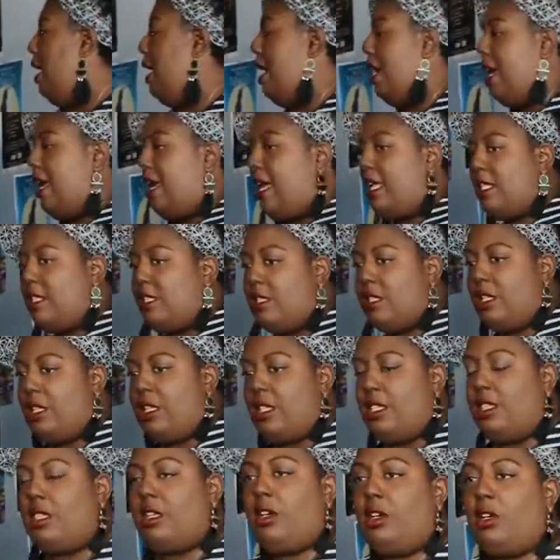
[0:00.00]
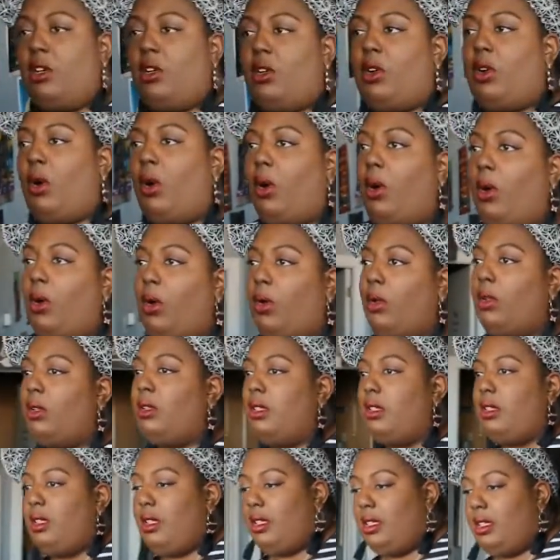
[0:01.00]
And the
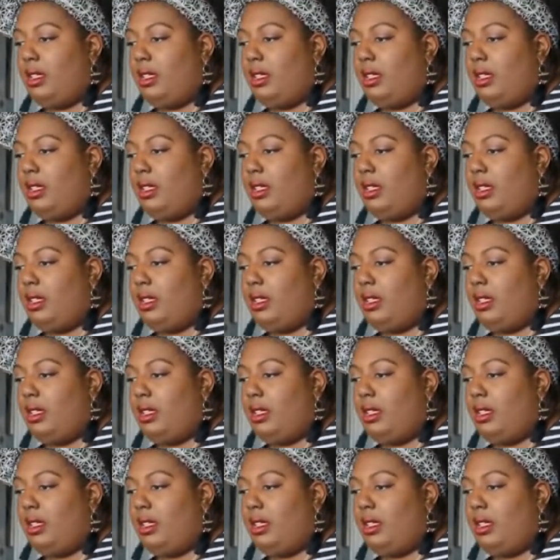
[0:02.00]
goal